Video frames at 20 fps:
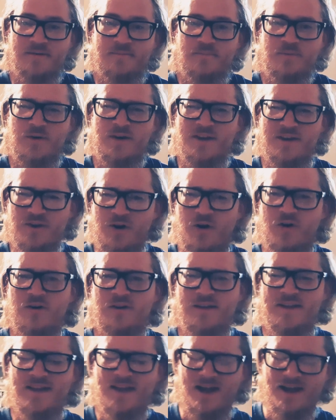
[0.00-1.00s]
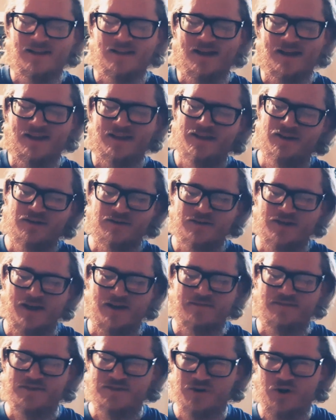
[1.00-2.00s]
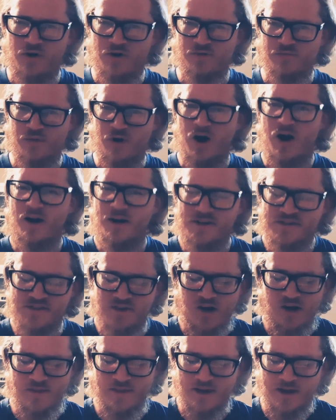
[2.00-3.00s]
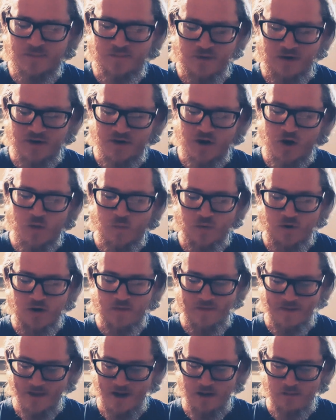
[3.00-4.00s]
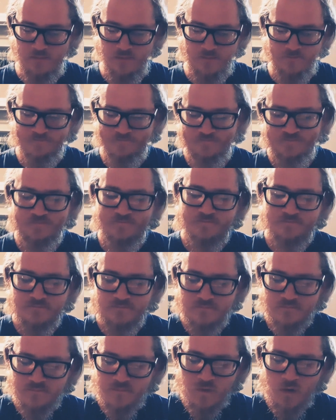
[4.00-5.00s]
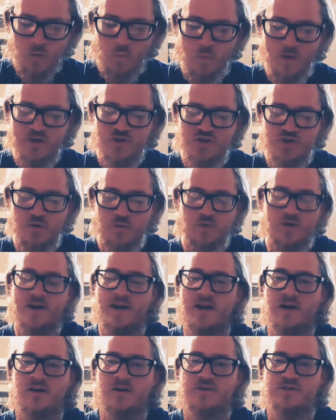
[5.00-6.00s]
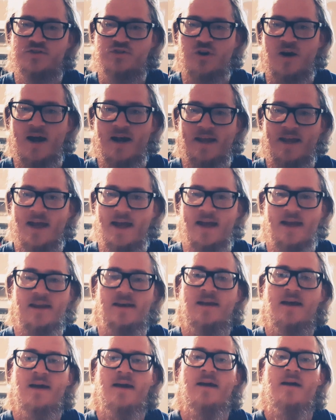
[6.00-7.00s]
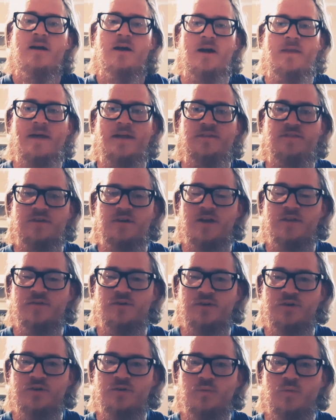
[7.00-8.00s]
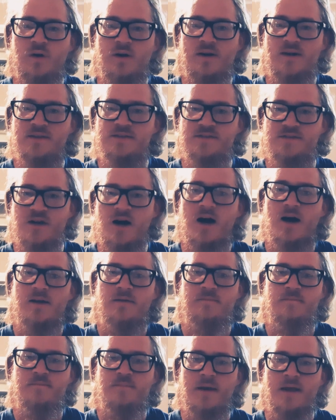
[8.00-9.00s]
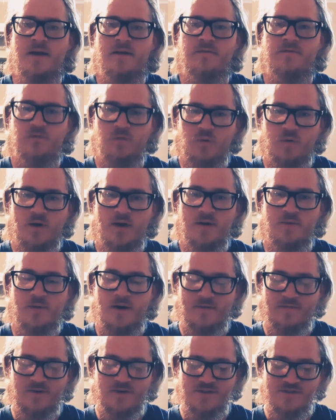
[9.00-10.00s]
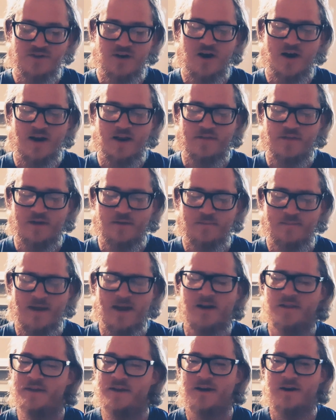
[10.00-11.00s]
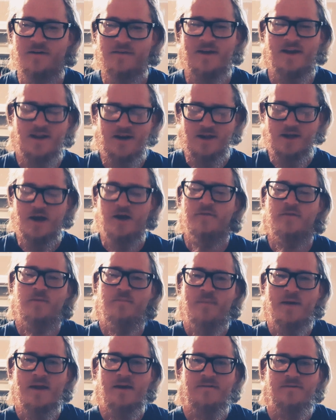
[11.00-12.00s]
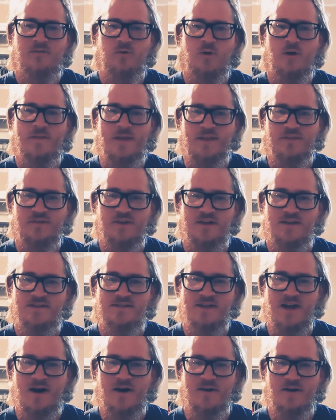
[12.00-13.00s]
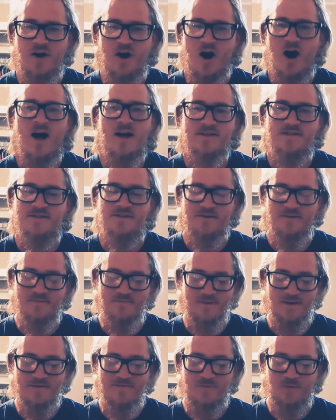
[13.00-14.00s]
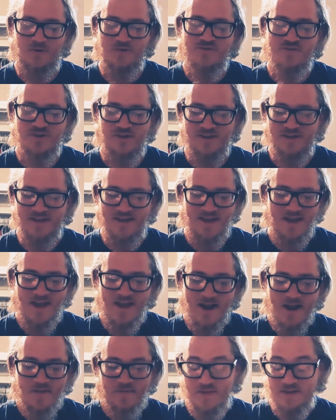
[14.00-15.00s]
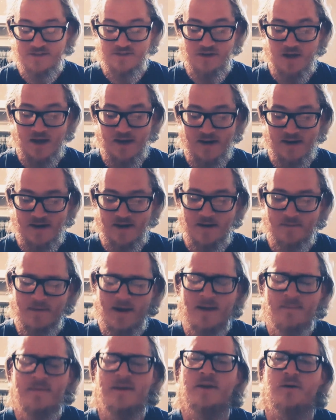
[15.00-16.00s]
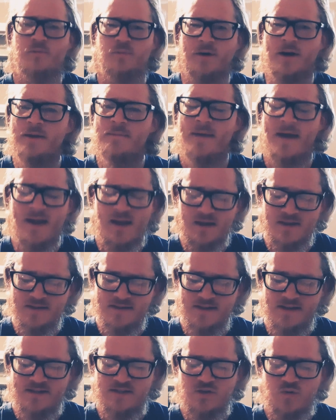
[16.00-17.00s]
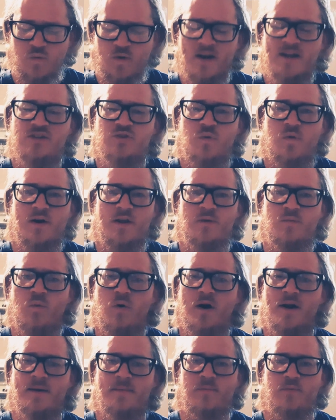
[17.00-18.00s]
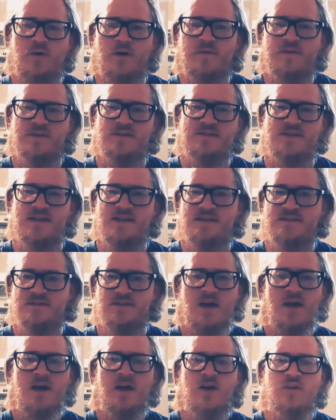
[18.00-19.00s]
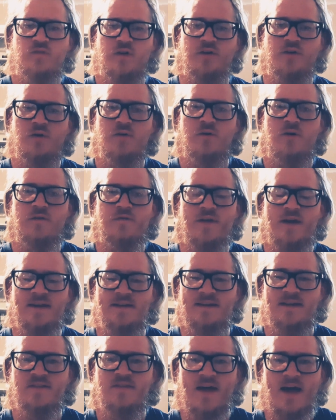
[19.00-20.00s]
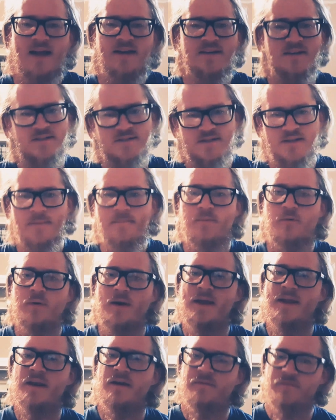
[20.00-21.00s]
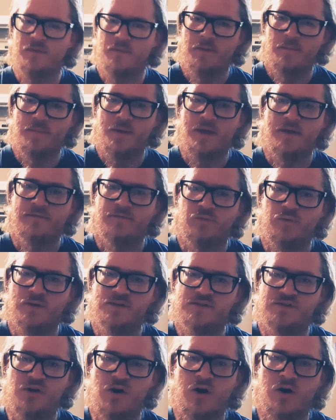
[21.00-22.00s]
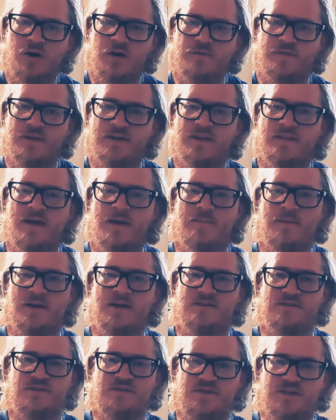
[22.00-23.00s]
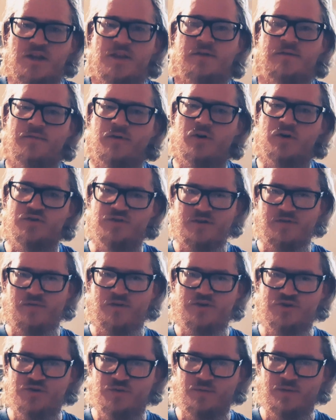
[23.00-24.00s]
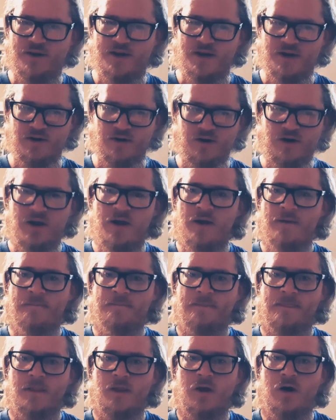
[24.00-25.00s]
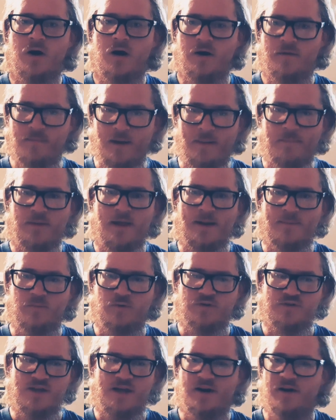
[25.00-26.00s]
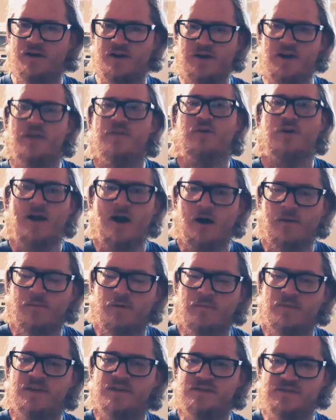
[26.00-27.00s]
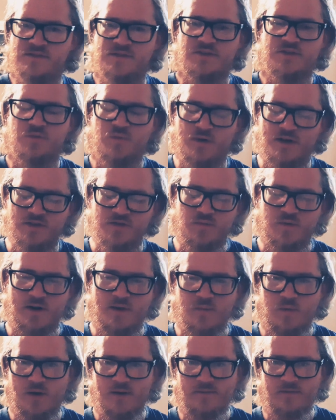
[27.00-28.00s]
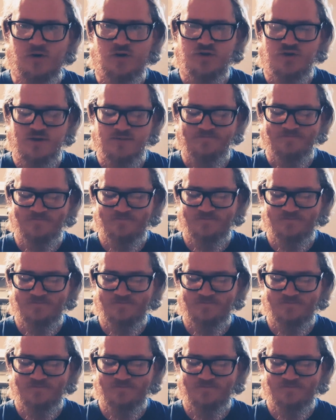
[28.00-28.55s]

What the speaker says: Pretty gnarly. I like it. Kind of this hard rock song that comes out of nowhere on the album. Wish You Were Here is track 8, and that's another good one. It's not Pink Floyd. When I first saw it, I thought, man, are they going to cover Pink Floyd? That's going to sound awesome. Unfortunately, that's not it. And it might be a remake, because it says 2021 in parentheses, so I don't know if they did that to separate it from the Pink Floyd song, or if they did that because there's another version of Wish You Were Here by Blackmore's Night on another album, and this is the 2021 version.